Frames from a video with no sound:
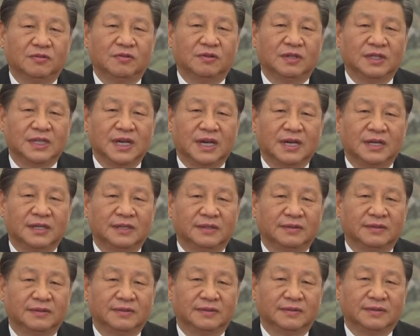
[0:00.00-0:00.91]
China will
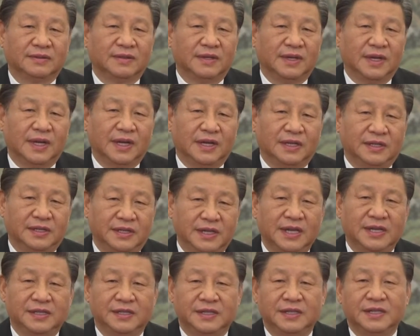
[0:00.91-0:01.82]
honor its
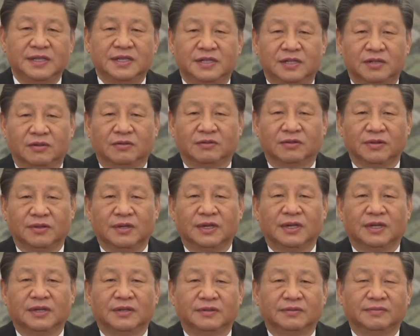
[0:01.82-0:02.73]
word and
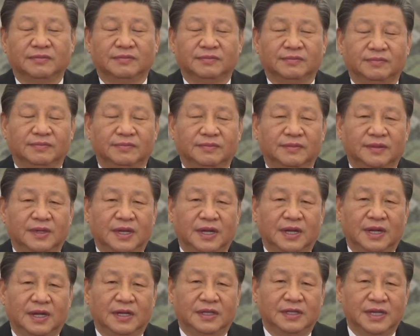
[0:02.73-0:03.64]
keep working
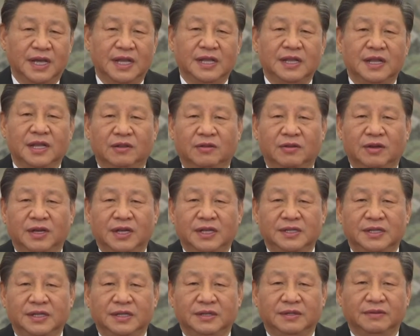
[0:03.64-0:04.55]
toward its goal.
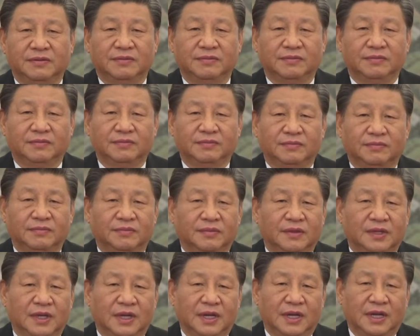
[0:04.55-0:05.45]

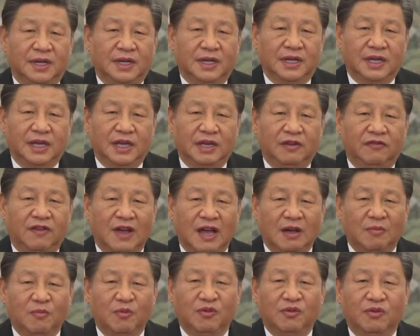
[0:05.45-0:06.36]
We have
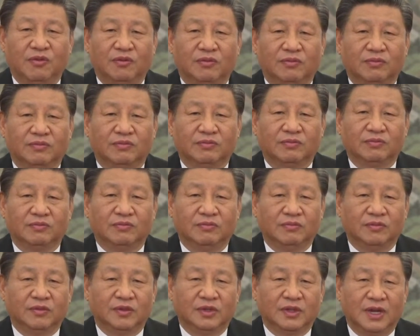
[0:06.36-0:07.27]
unveiled an action
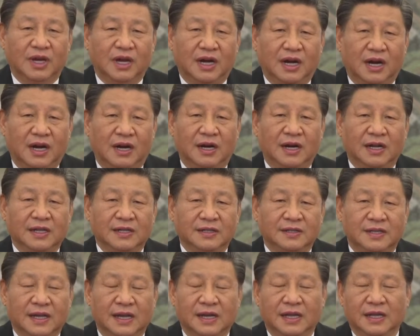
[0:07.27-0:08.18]
plan for
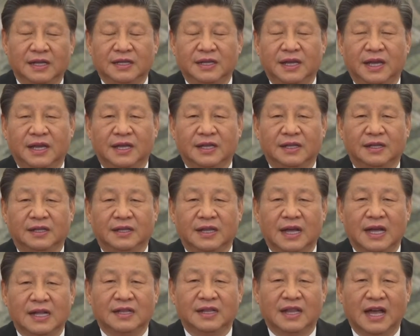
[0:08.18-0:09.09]
carbon dioxide
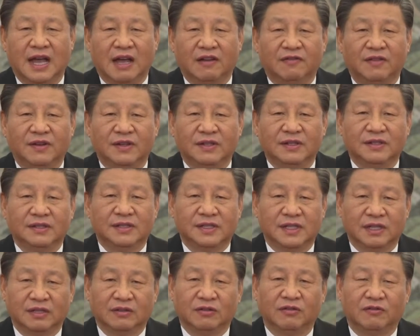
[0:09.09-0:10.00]
peaking before
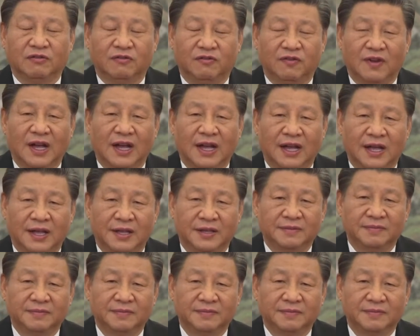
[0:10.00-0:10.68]
2030,